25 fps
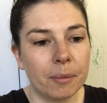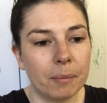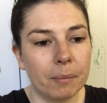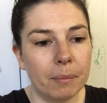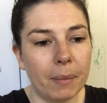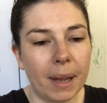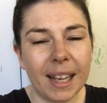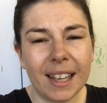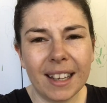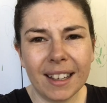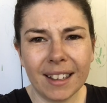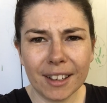
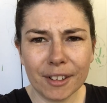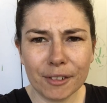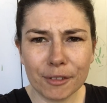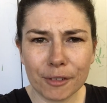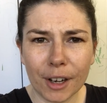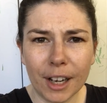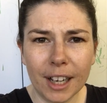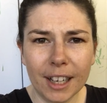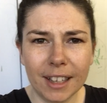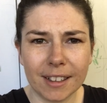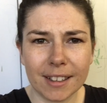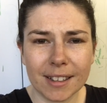making it
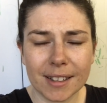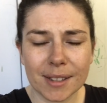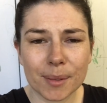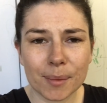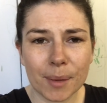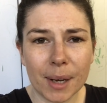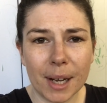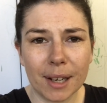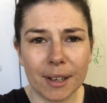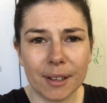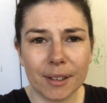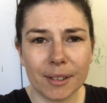fun as
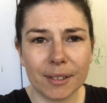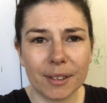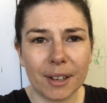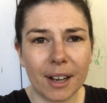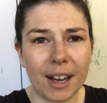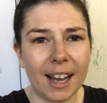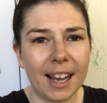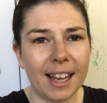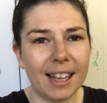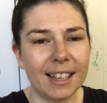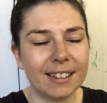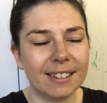well.
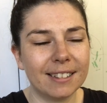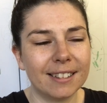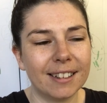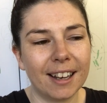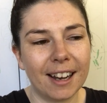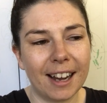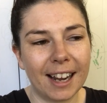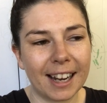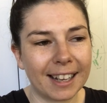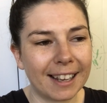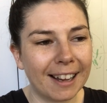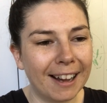I
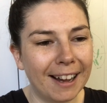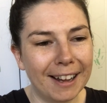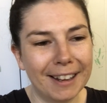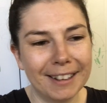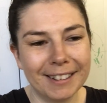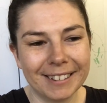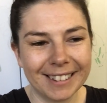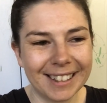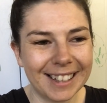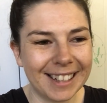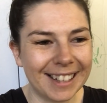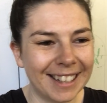
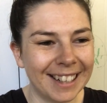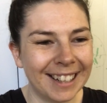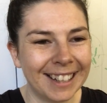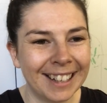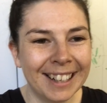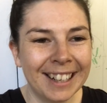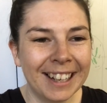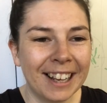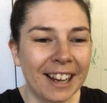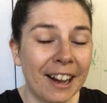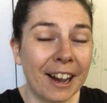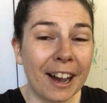
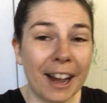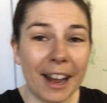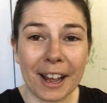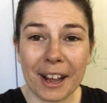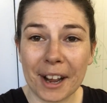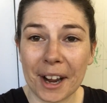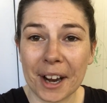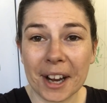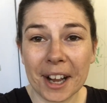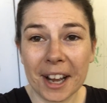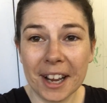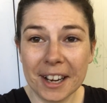
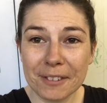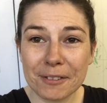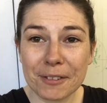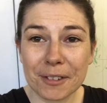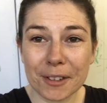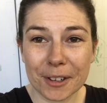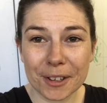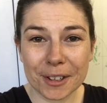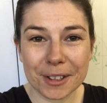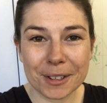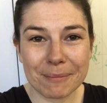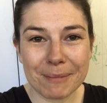kind of
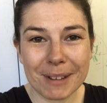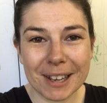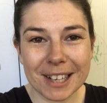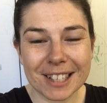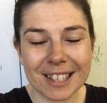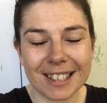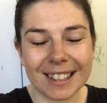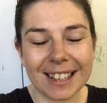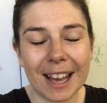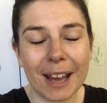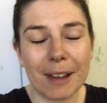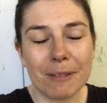forgot to
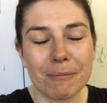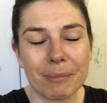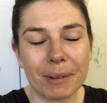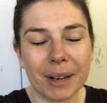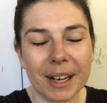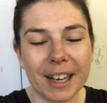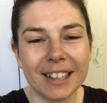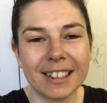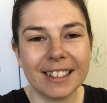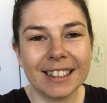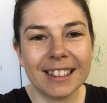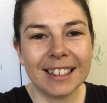mention that,
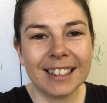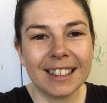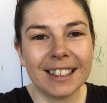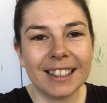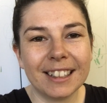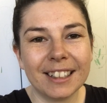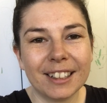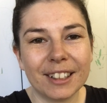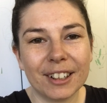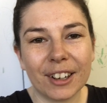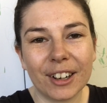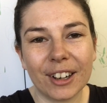but
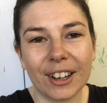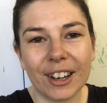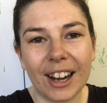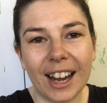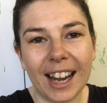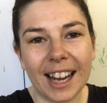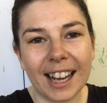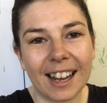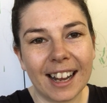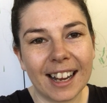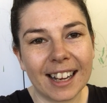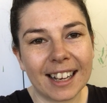you know,
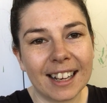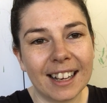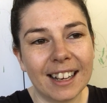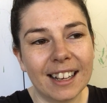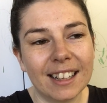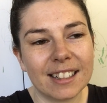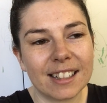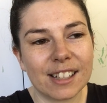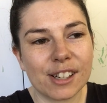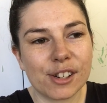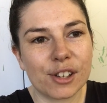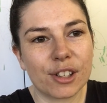I
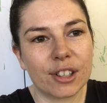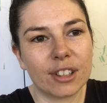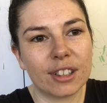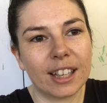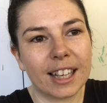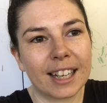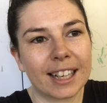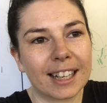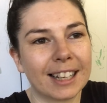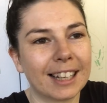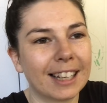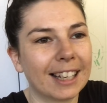can't tell you
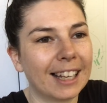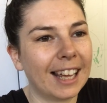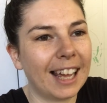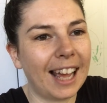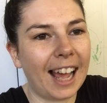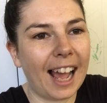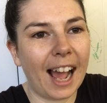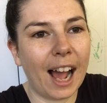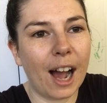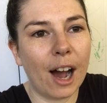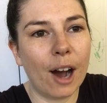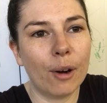like
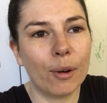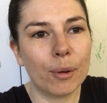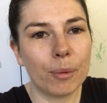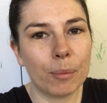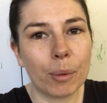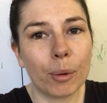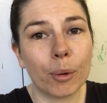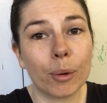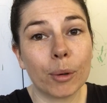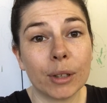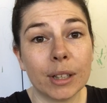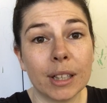how
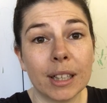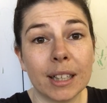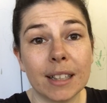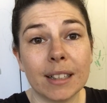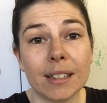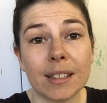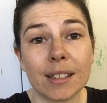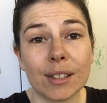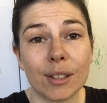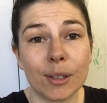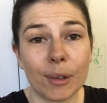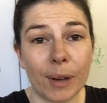important it
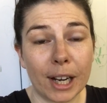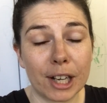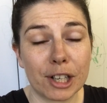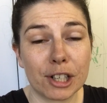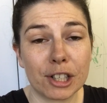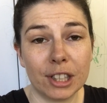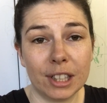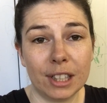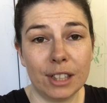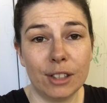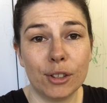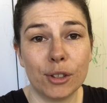is to
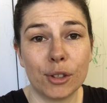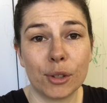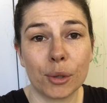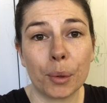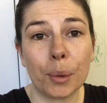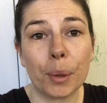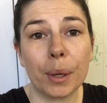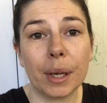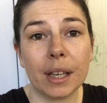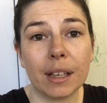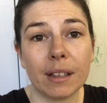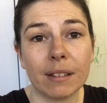actually
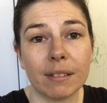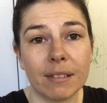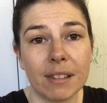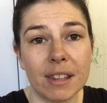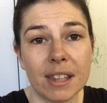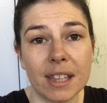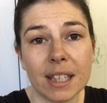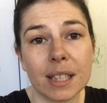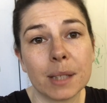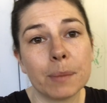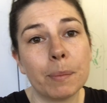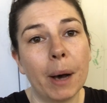enjoy
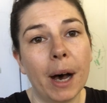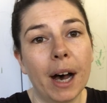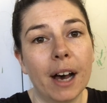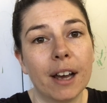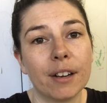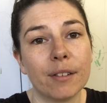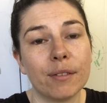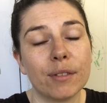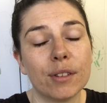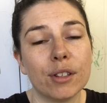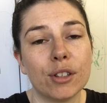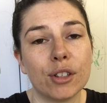this
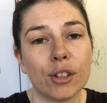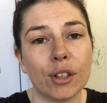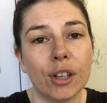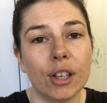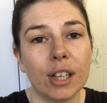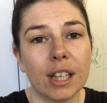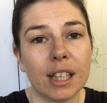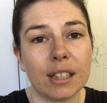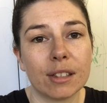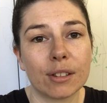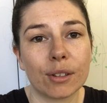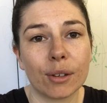part of the
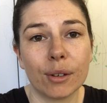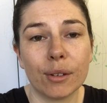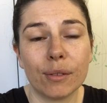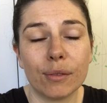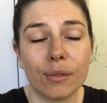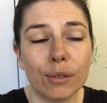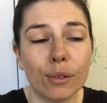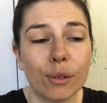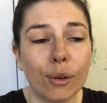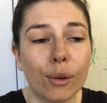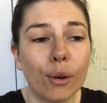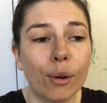journey. So
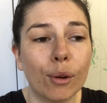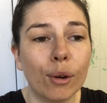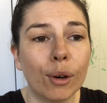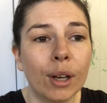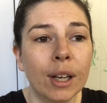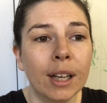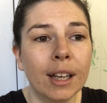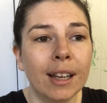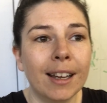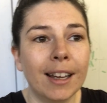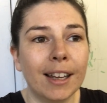if you're